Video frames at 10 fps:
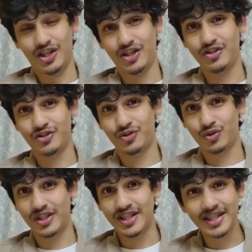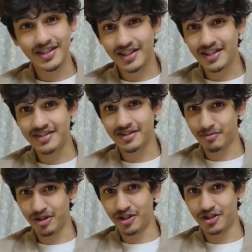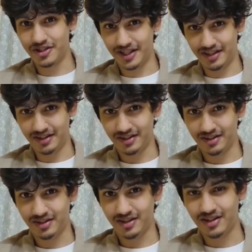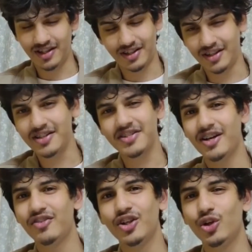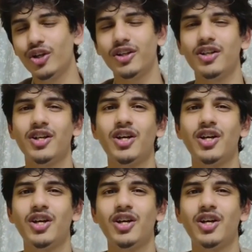is eerily similar to them. Let's have a look.